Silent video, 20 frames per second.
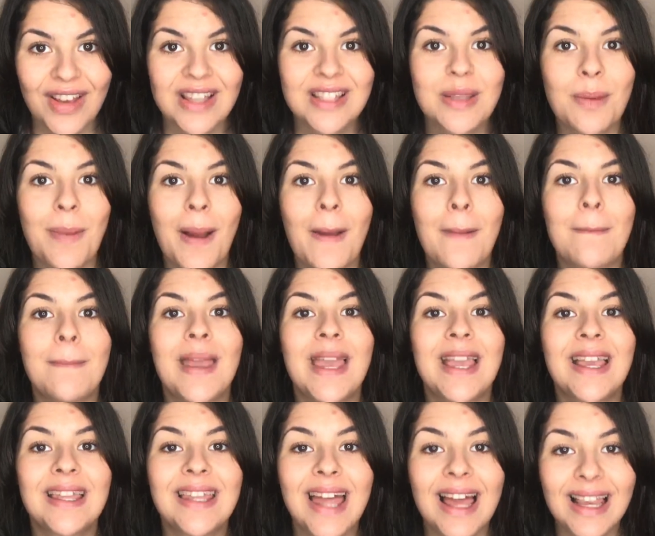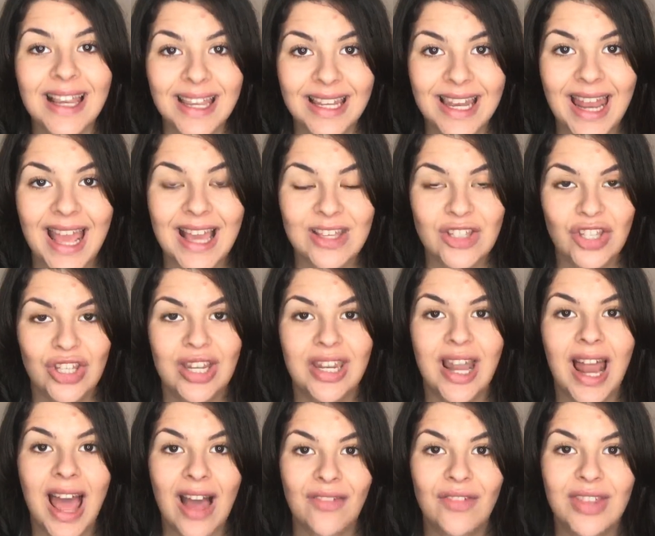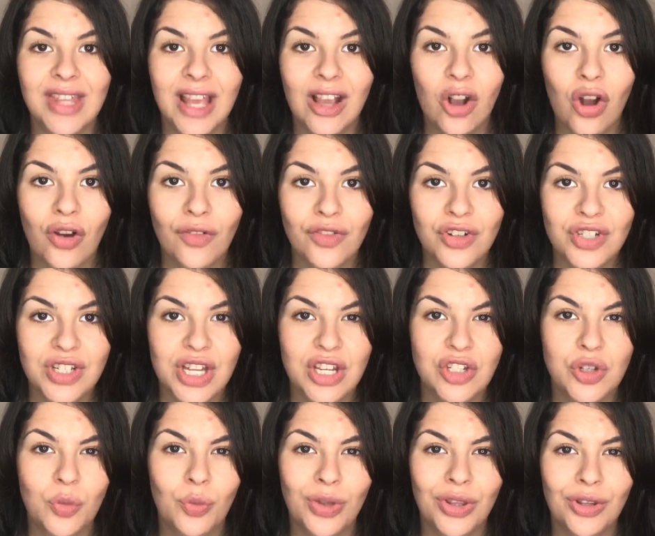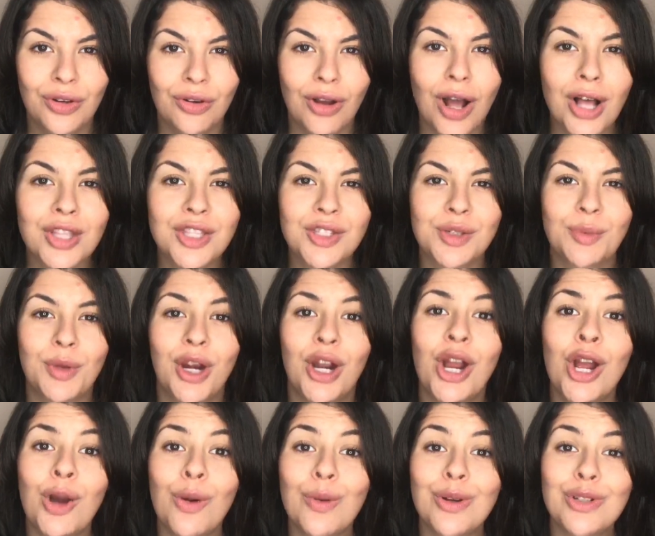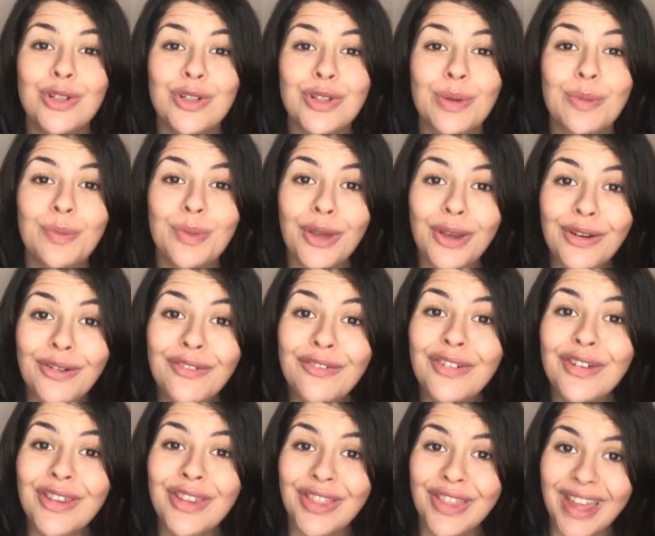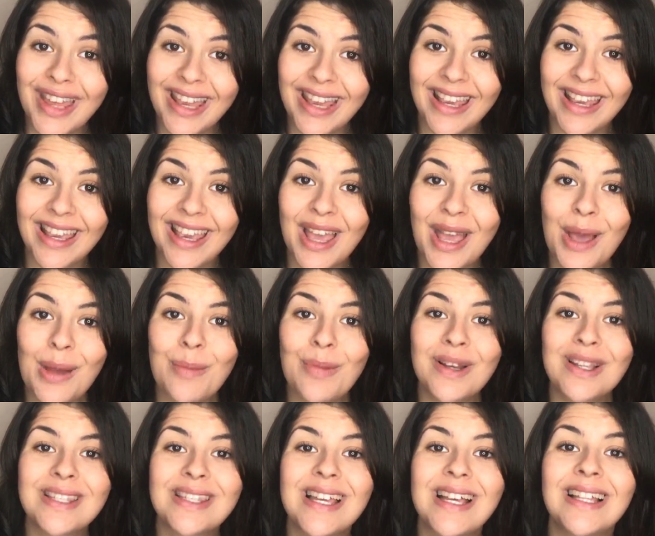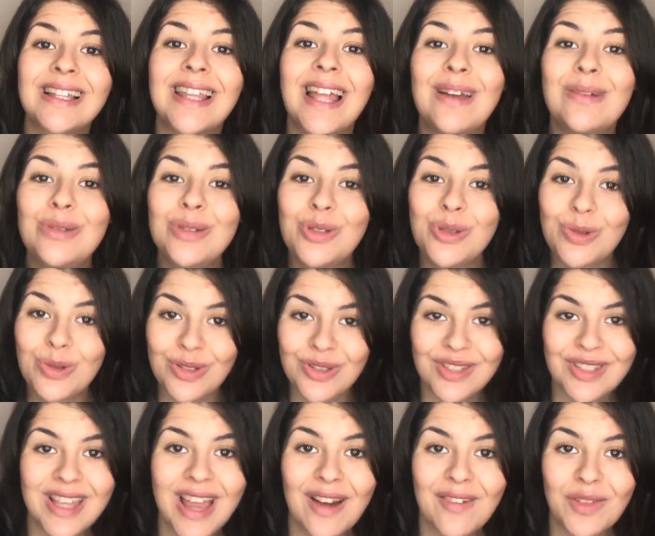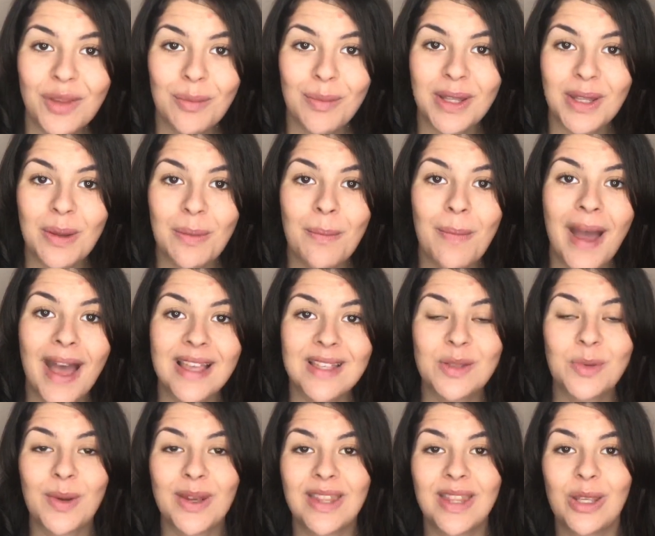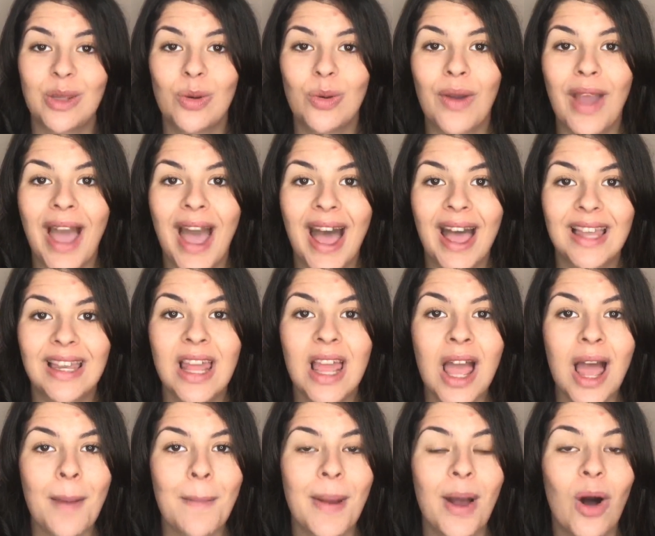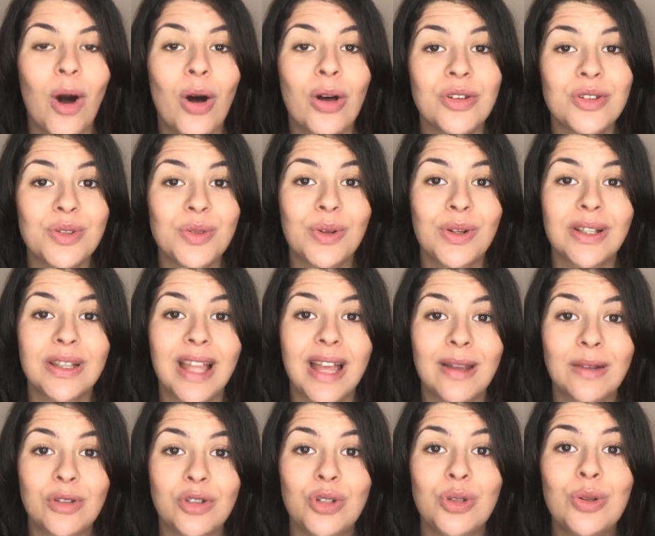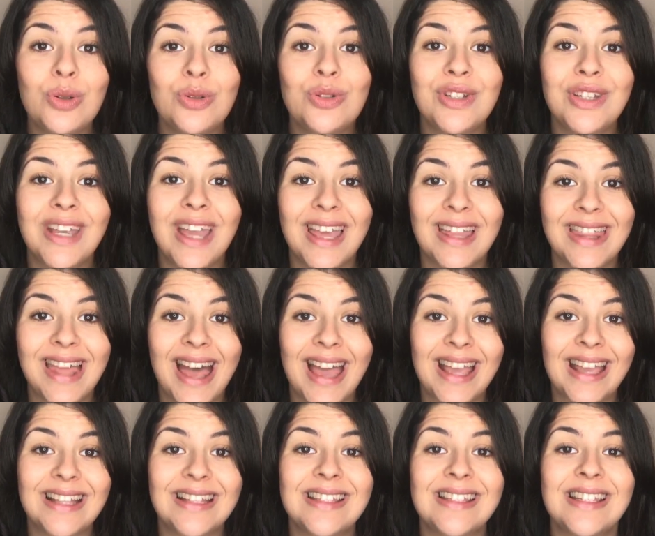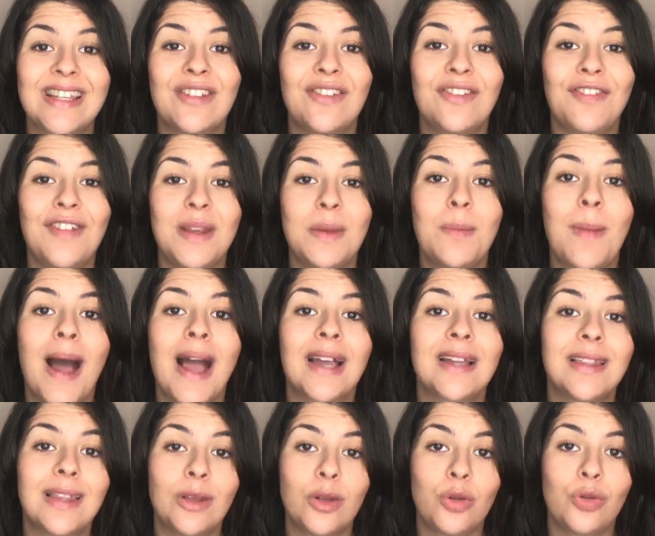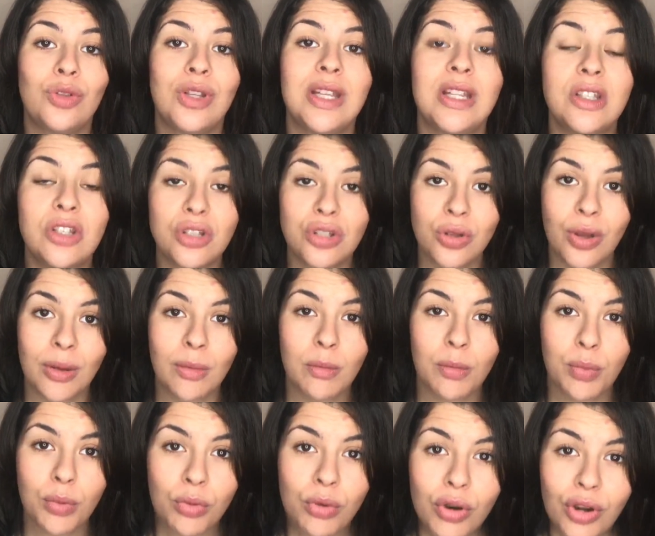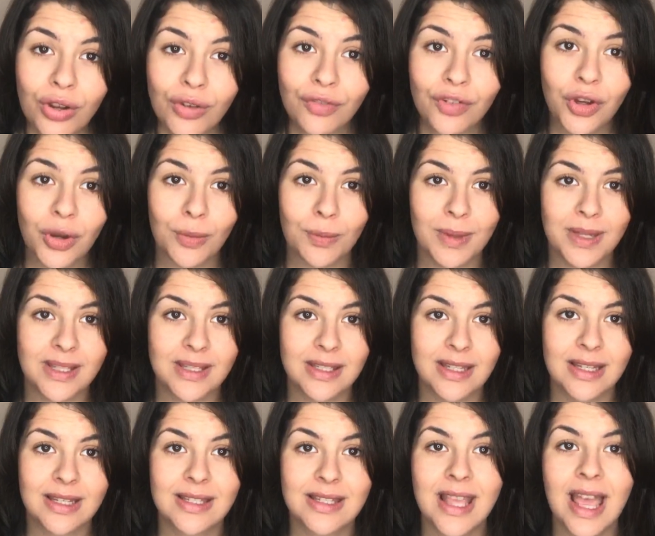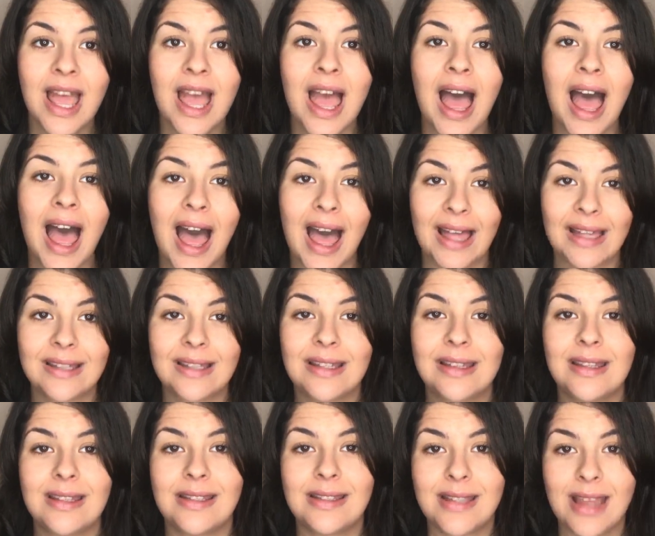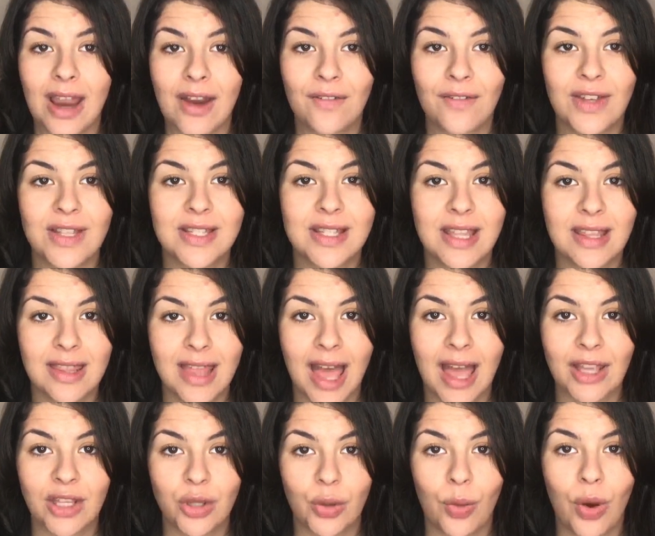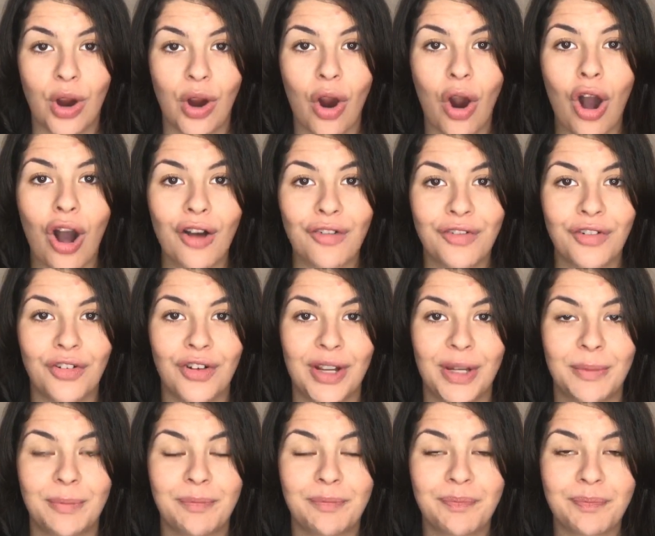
It's about making that connection and having that conversation with your customer, which is a beautiful thing because it allows you to serve them in the best way that you can, but it also allows you to get that instant feedback that you need to improve your business and the service that you are offering.